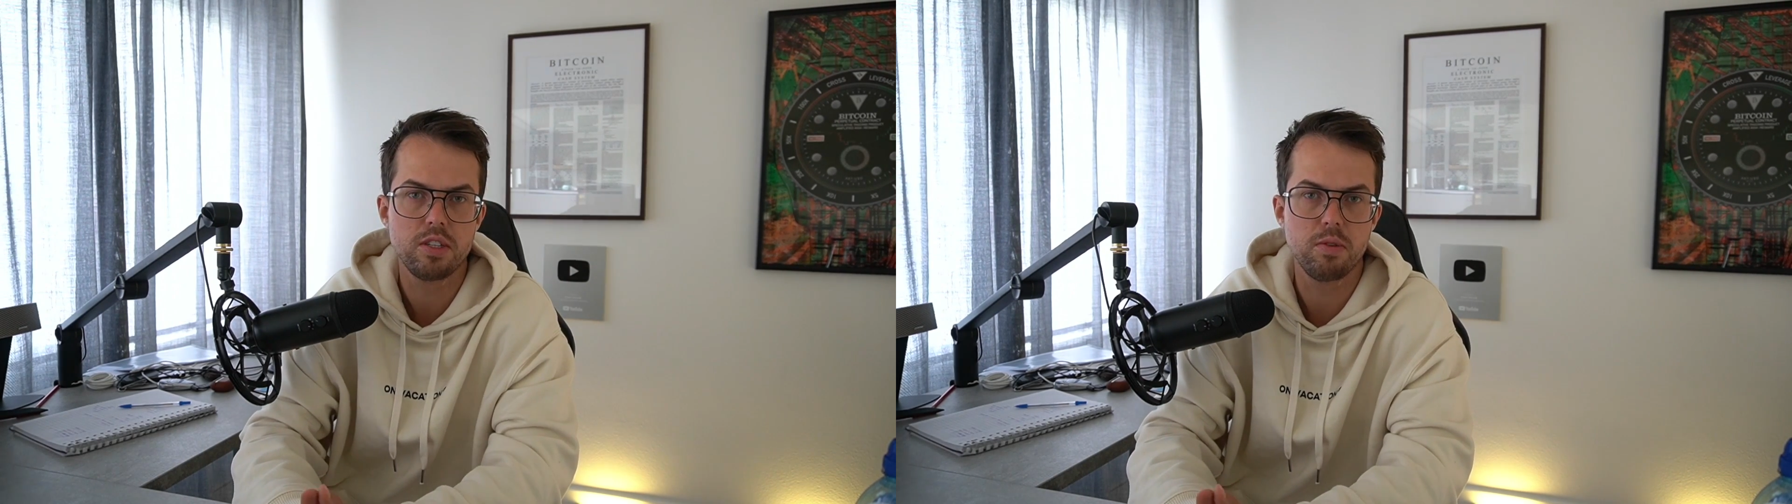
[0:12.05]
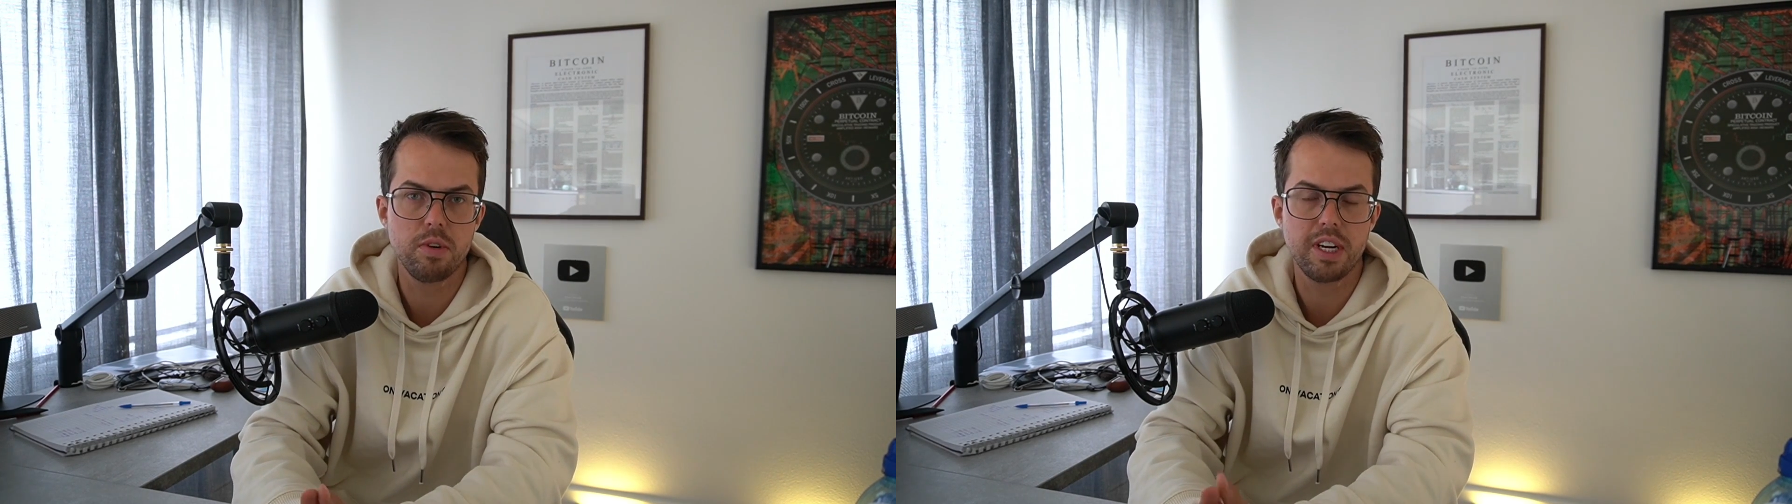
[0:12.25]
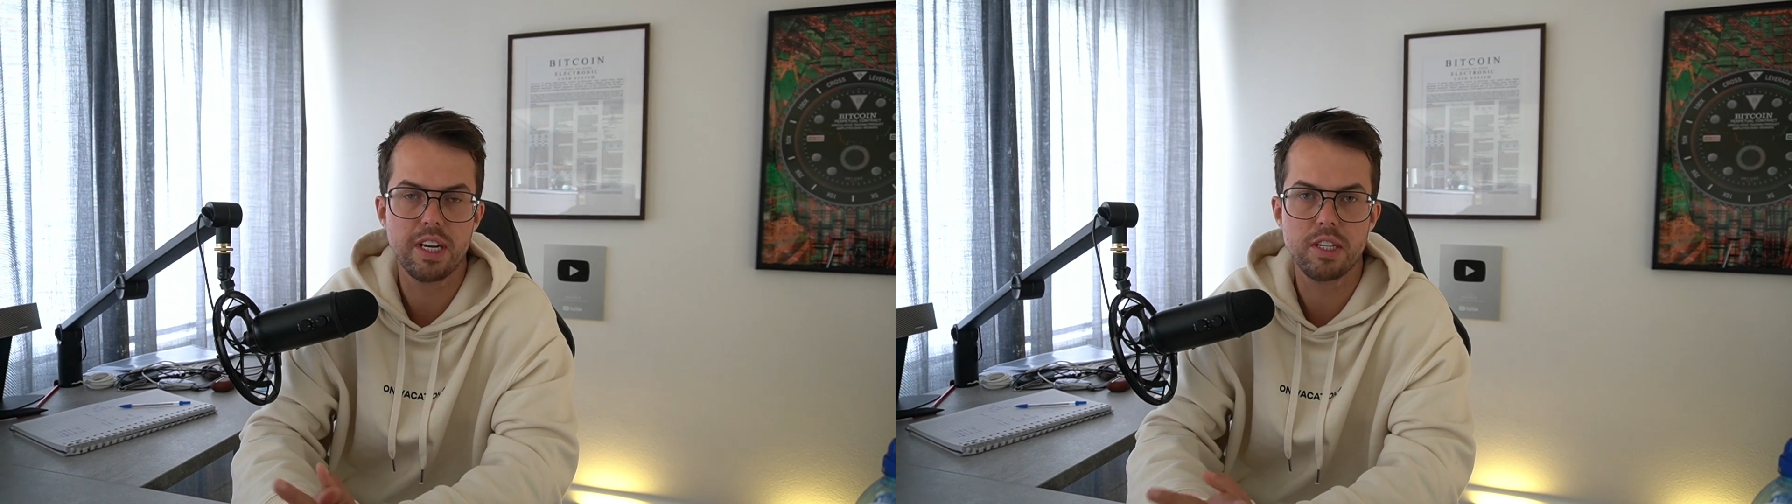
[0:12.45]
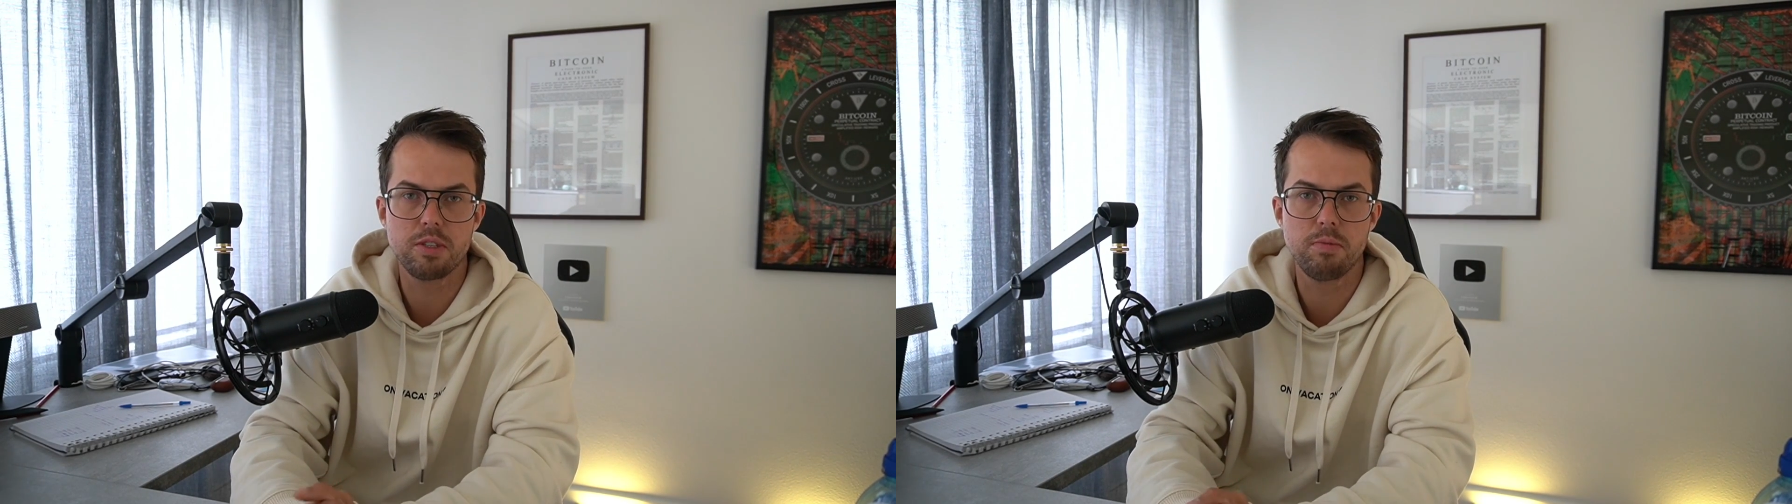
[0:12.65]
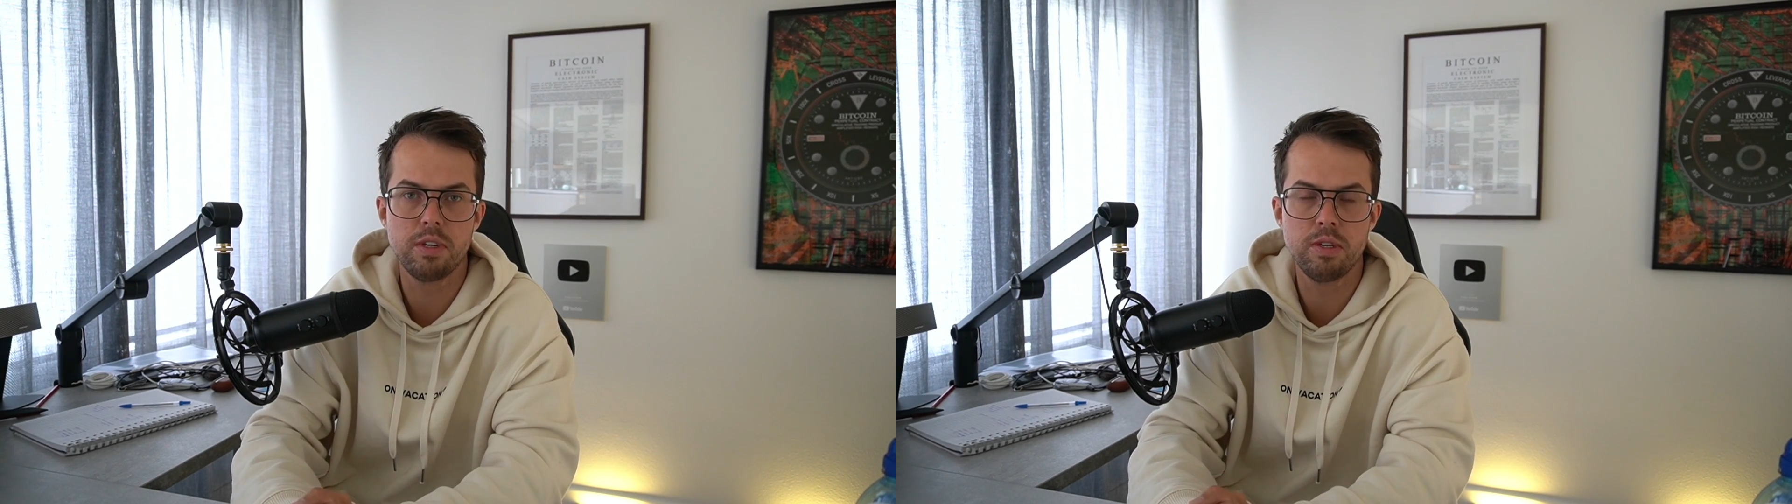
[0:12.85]
So we're getting
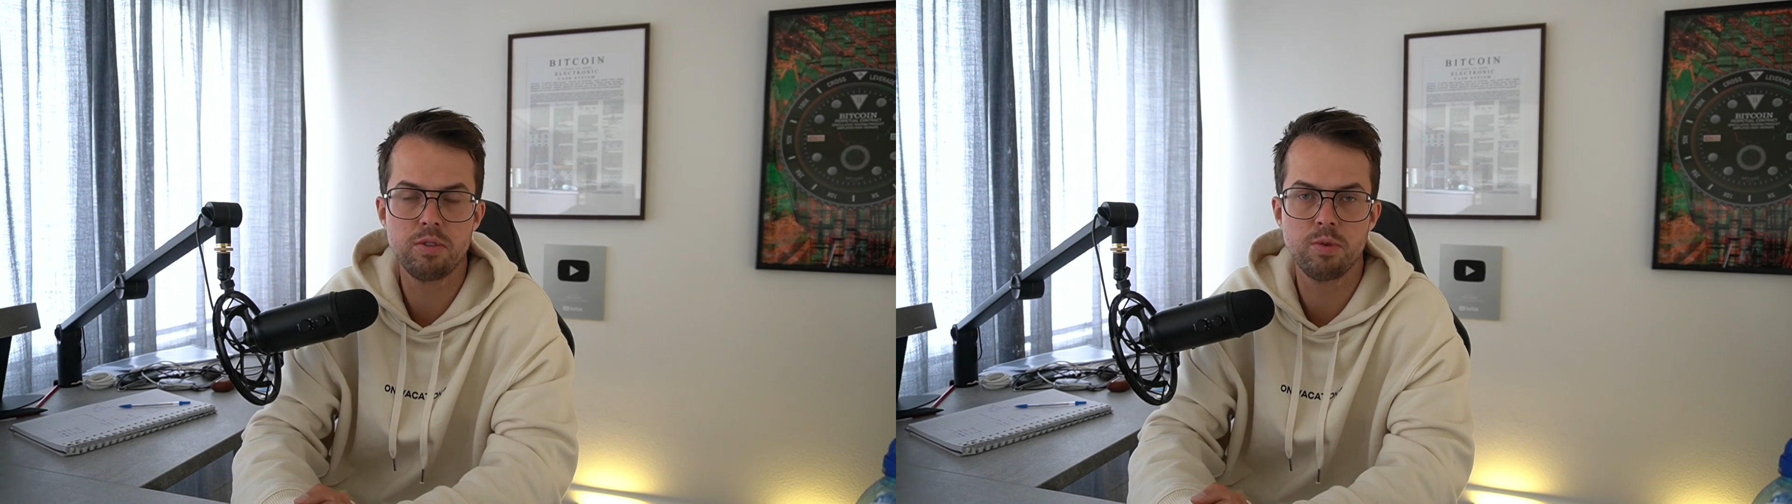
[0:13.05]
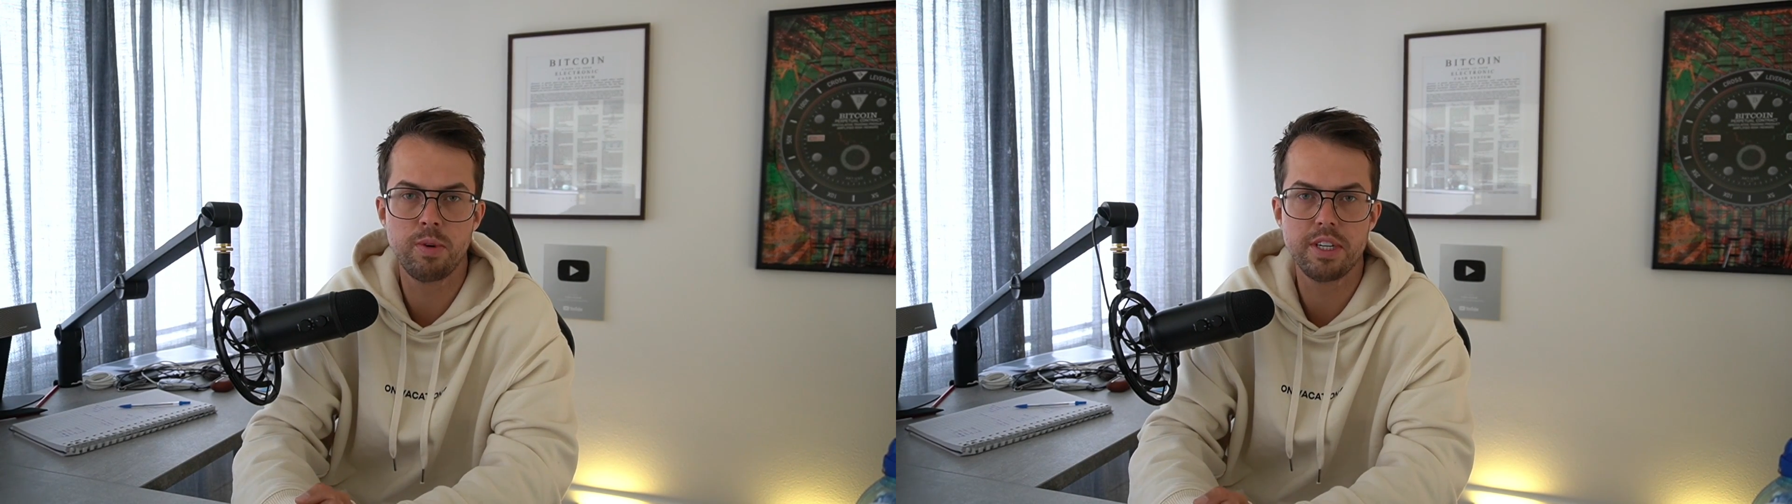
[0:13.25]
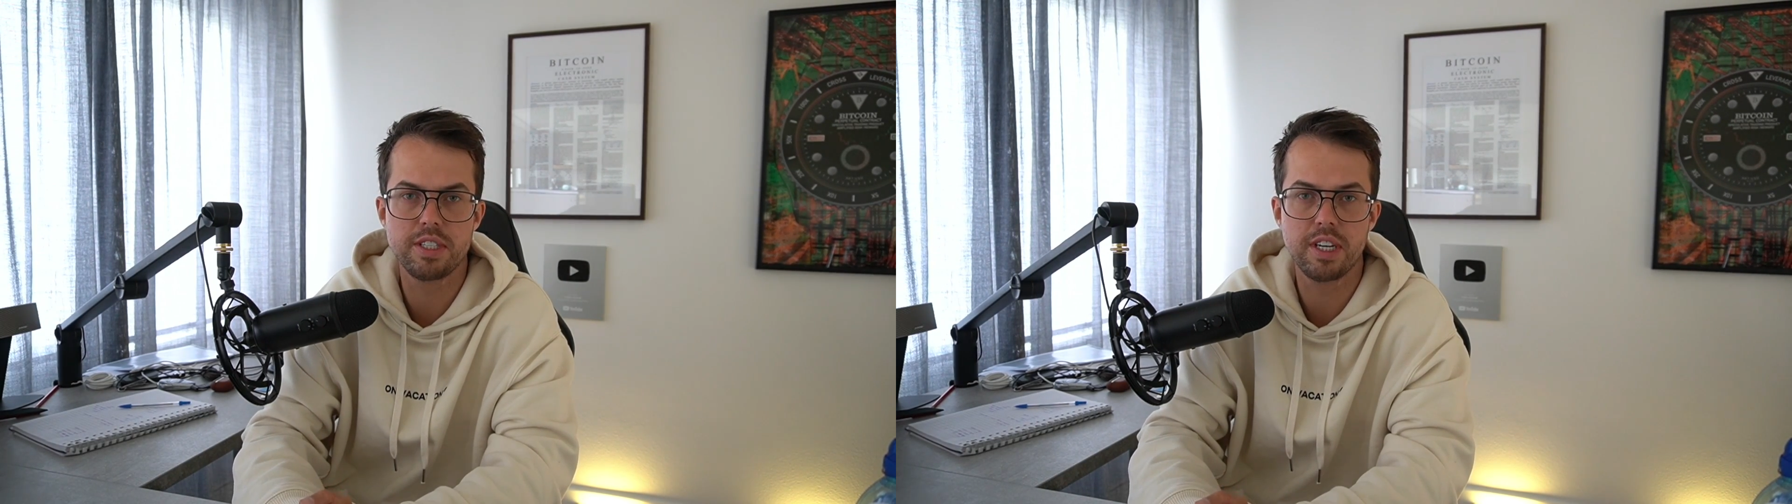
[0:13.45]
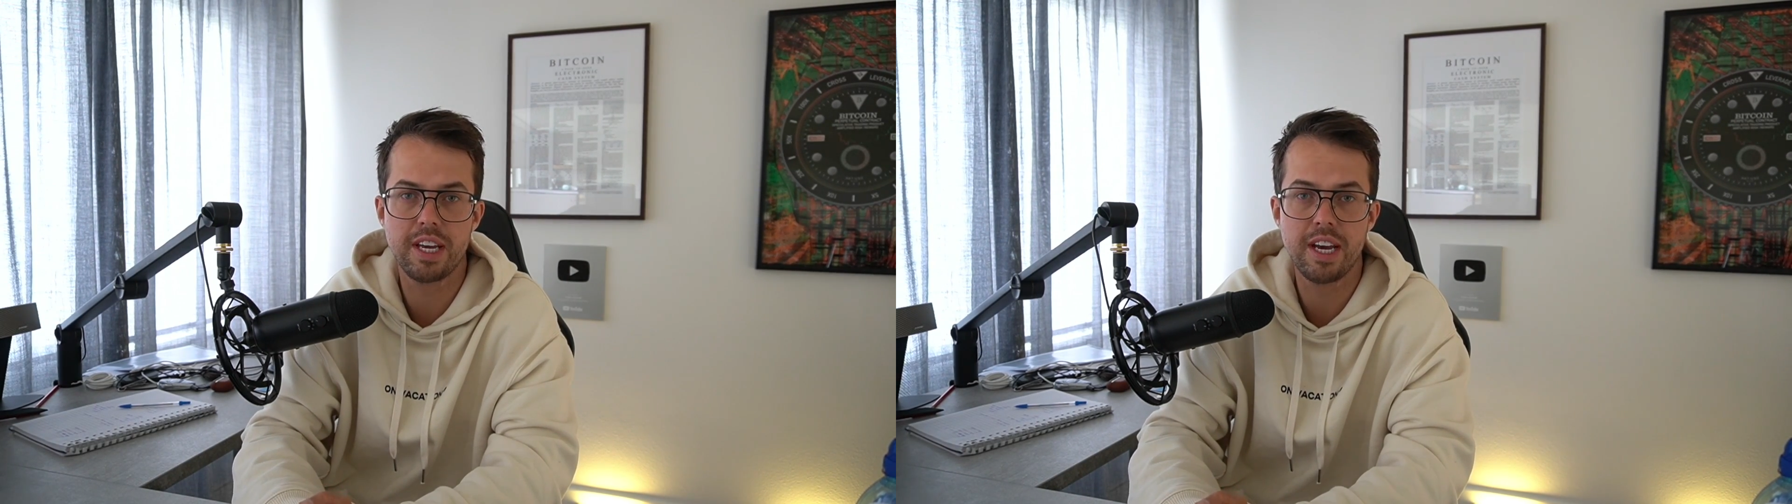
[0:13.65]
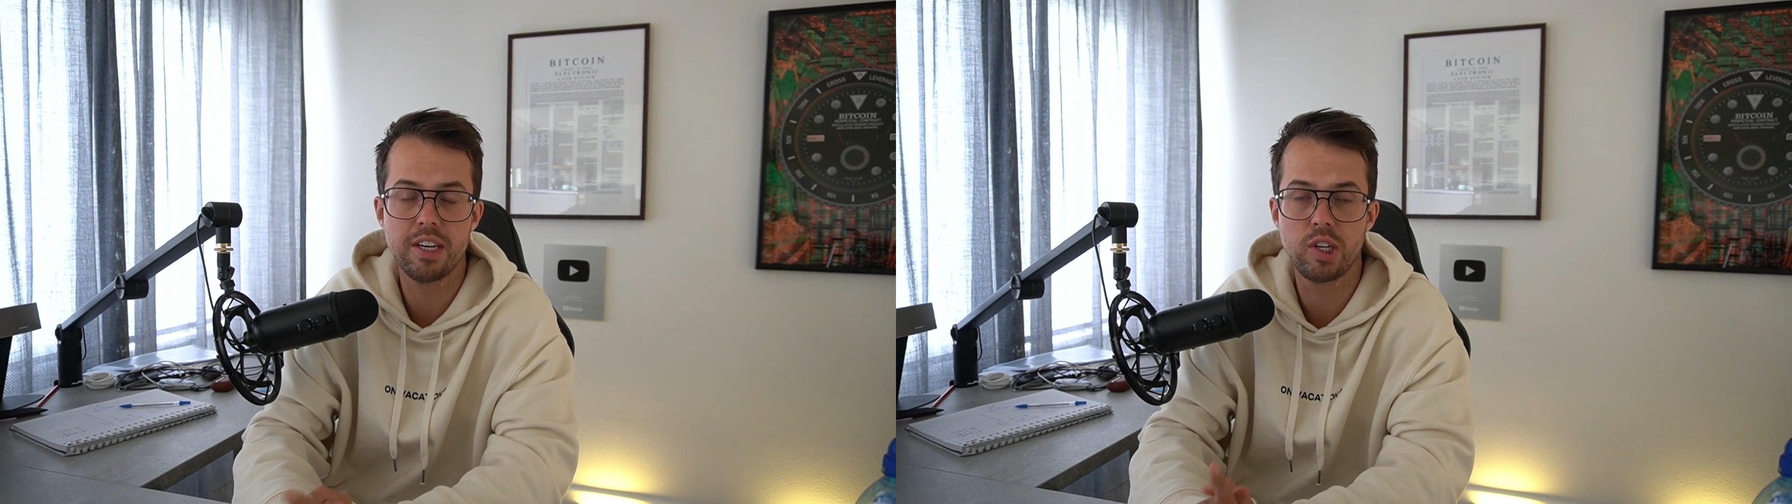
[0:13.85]
some news once
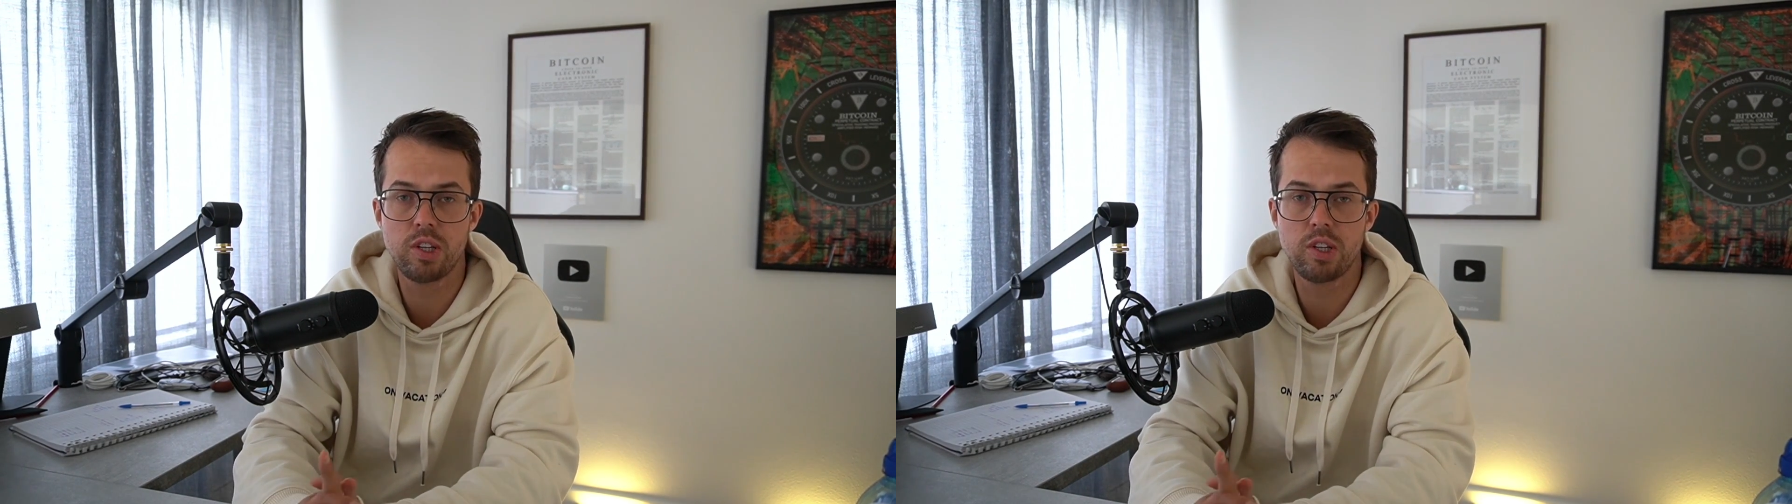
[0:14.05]
again.